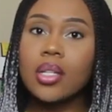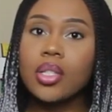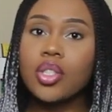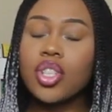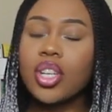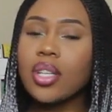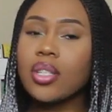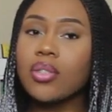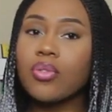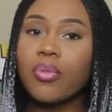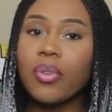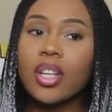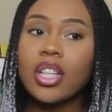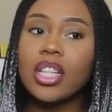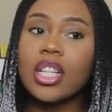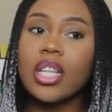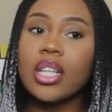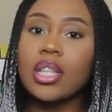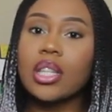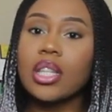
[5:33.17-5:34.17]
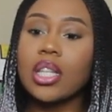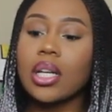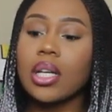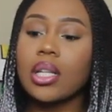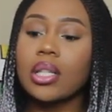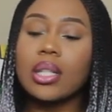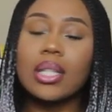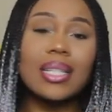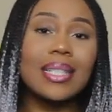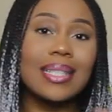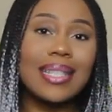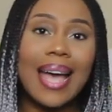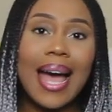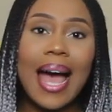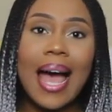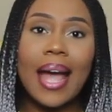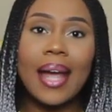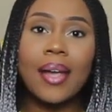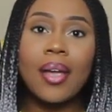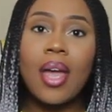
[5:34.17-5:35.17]
just really the
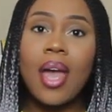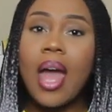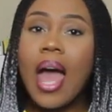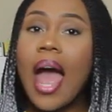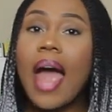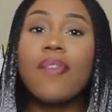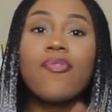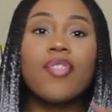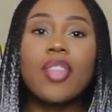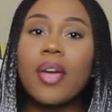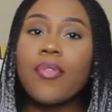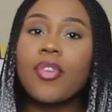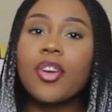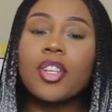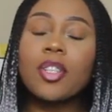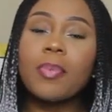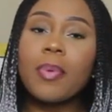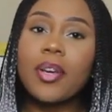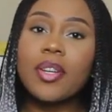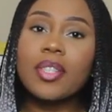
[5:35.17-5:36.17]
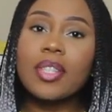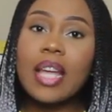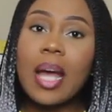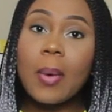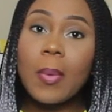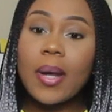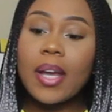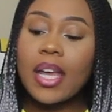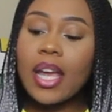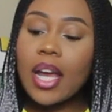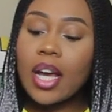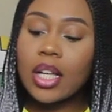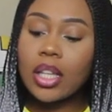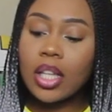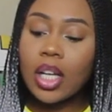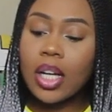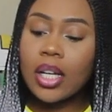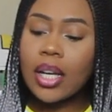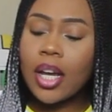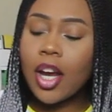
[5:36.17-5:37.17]
dye. I've never experienced that with kinky
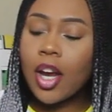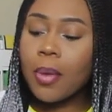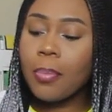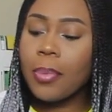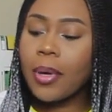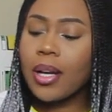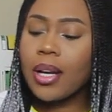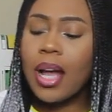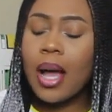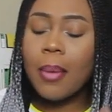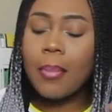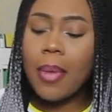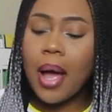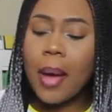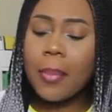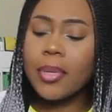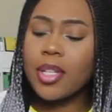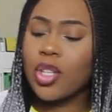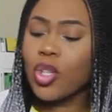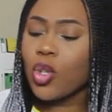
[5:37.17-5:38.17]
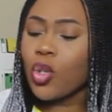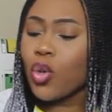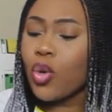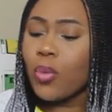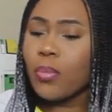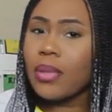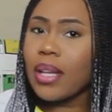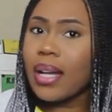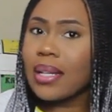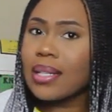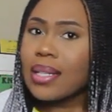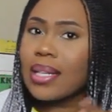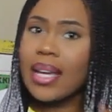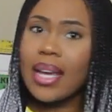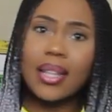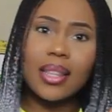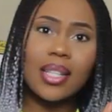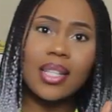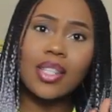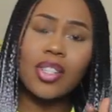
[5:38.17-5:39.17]
long hair, but I'm assumed that to
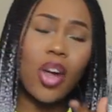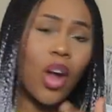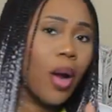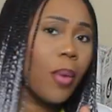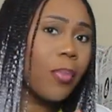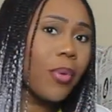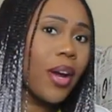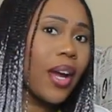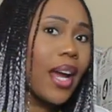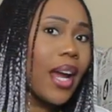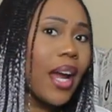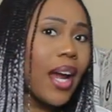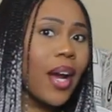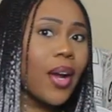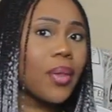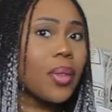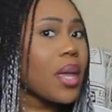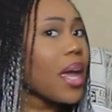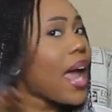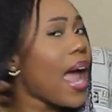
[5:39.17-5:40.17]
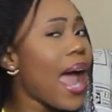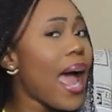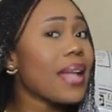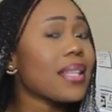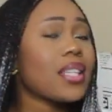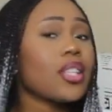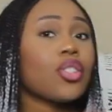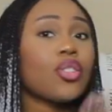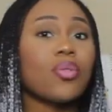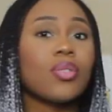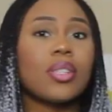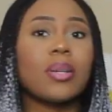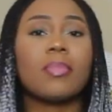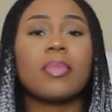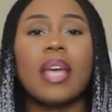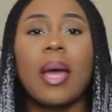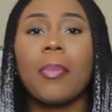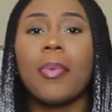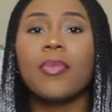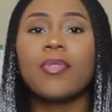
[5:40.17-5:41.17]
get this ombre hair, they had to do some
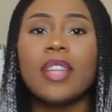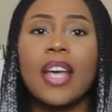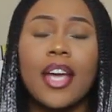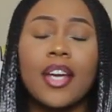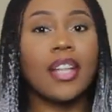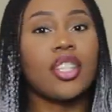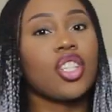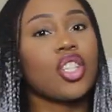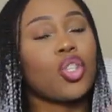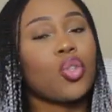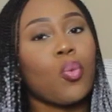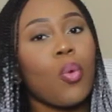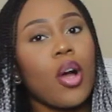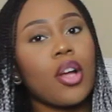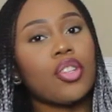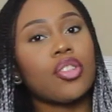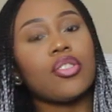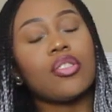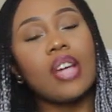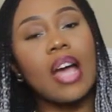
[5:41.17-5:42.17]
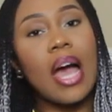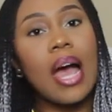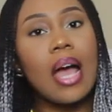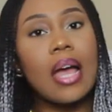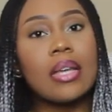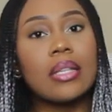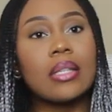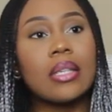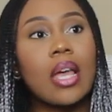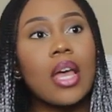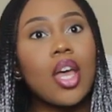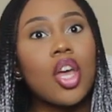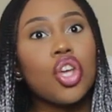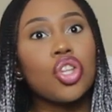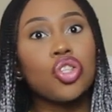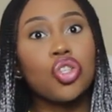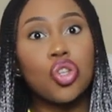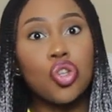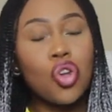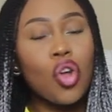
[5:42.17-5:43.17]
type of dye. I just want you guys
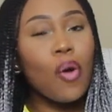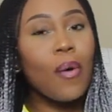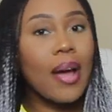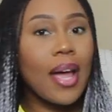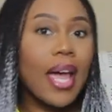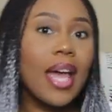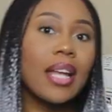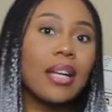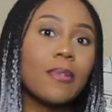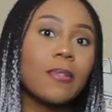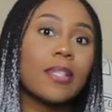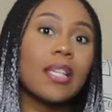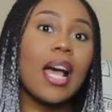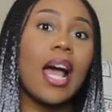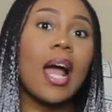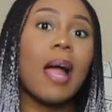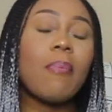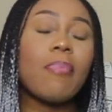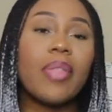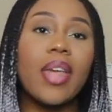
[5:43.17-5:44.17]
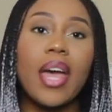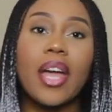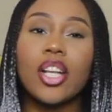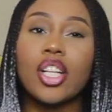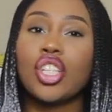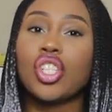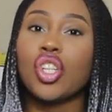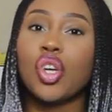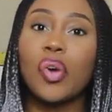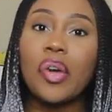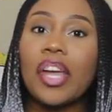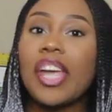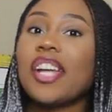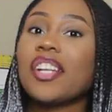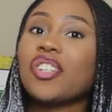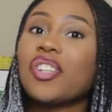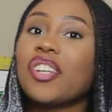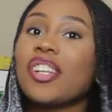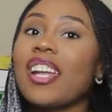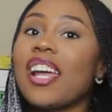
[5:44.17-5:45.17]
to know ahead of time that don't
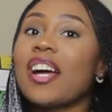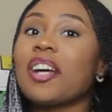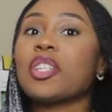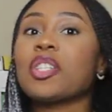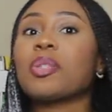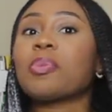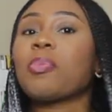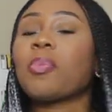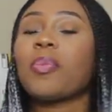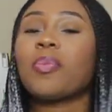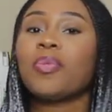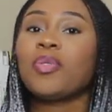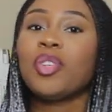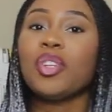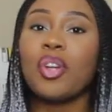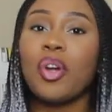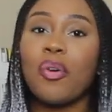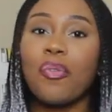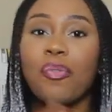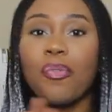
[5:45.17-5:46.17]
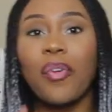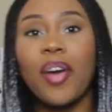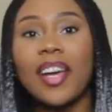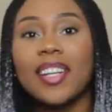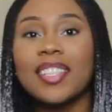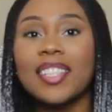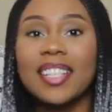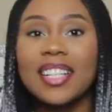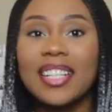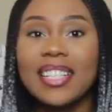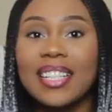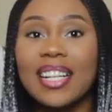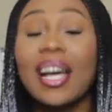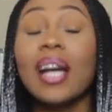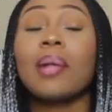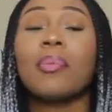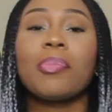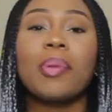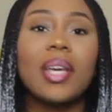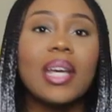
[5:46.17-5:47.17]
get your nails, you know, freshly
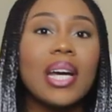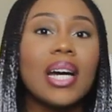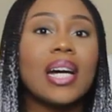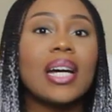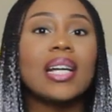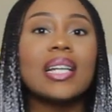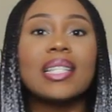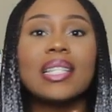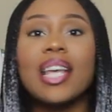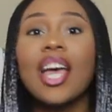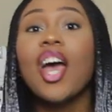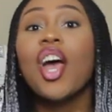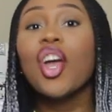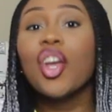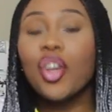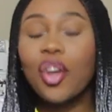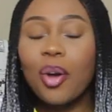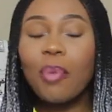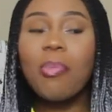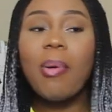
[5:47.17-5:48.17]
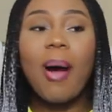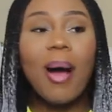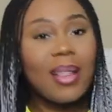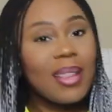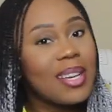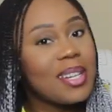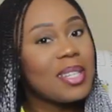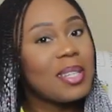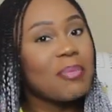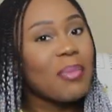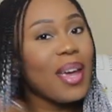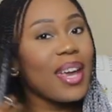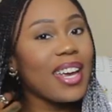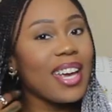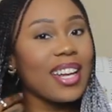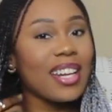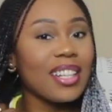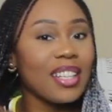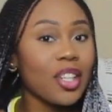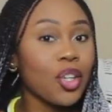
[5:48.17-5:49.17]
done, because your polish may
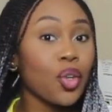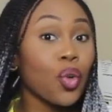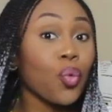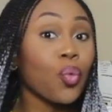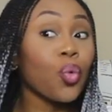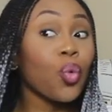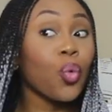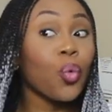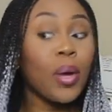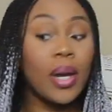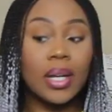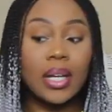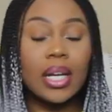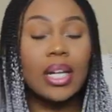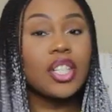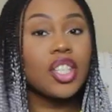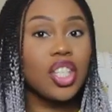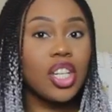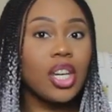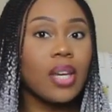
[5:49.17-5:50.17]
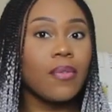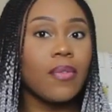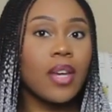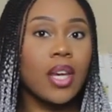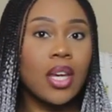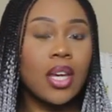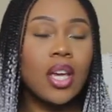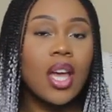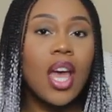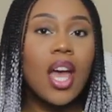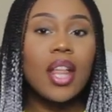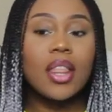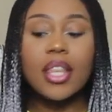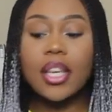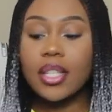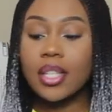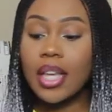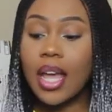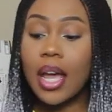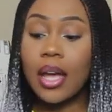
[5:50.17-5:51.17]
get a little ruined achieving
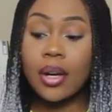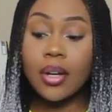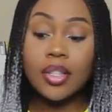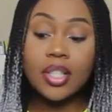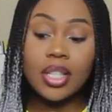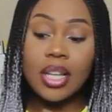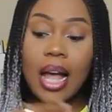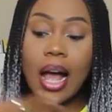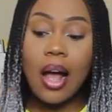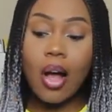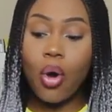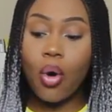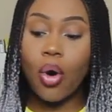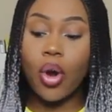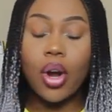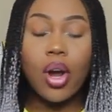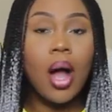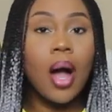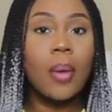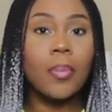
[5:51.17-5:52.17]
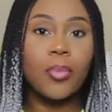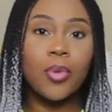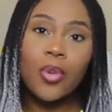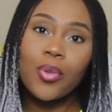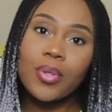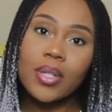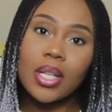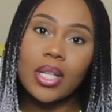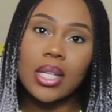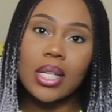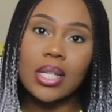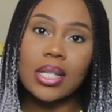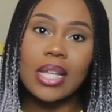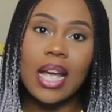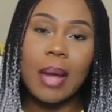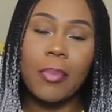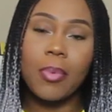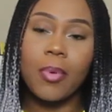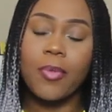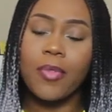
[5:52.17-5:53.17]
this hairstyle or using this
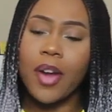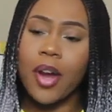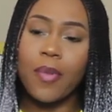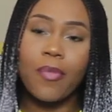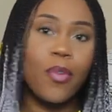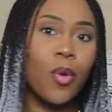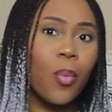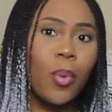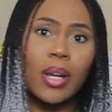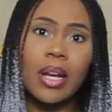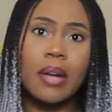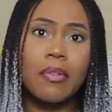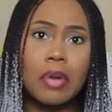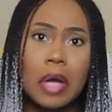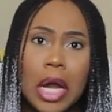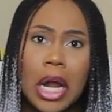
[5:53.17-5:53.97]
type of hair for whatever